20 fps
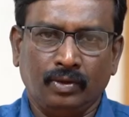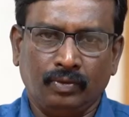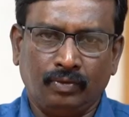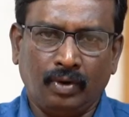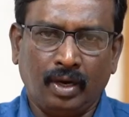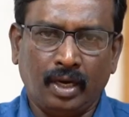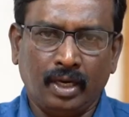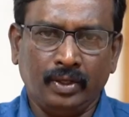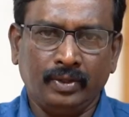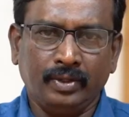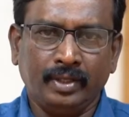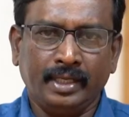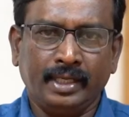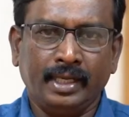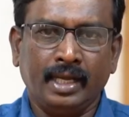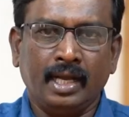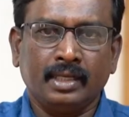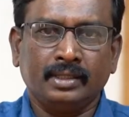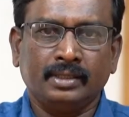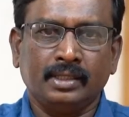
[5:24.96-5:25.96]
Following
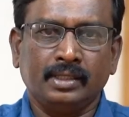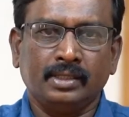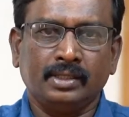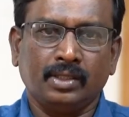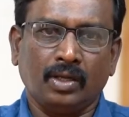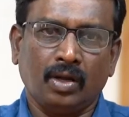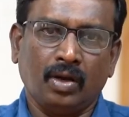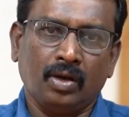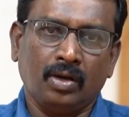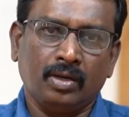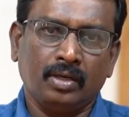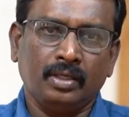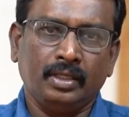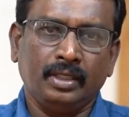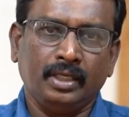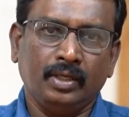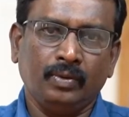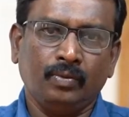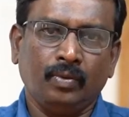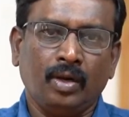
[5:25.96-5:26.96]
reactions are
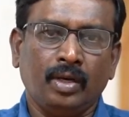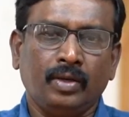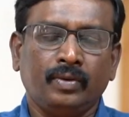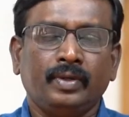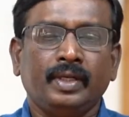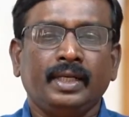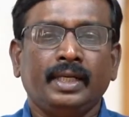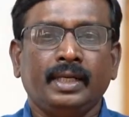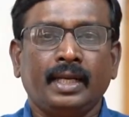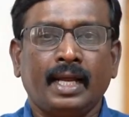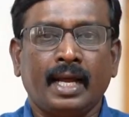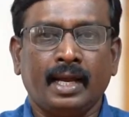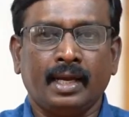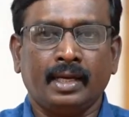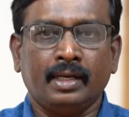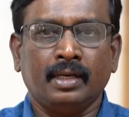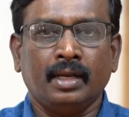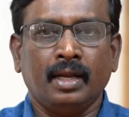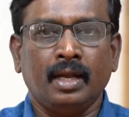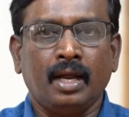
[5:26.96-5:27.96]
involved in
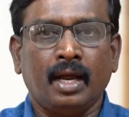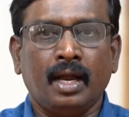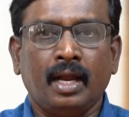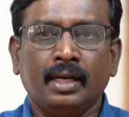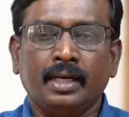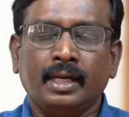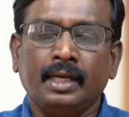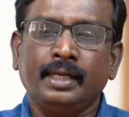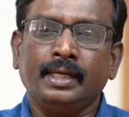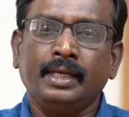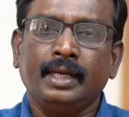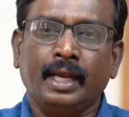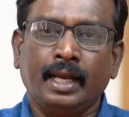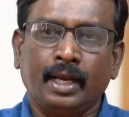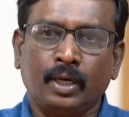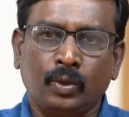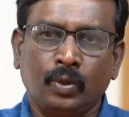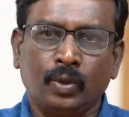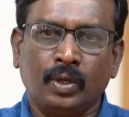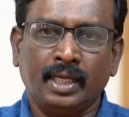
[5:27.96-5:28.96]
an alkaline
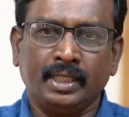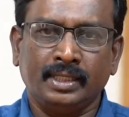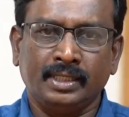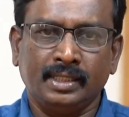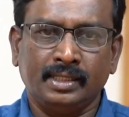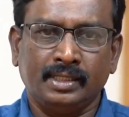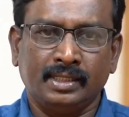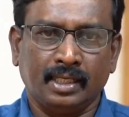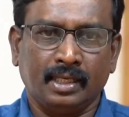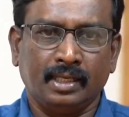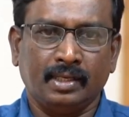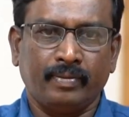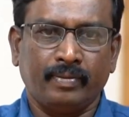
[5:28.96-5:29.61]
electrolysis cell.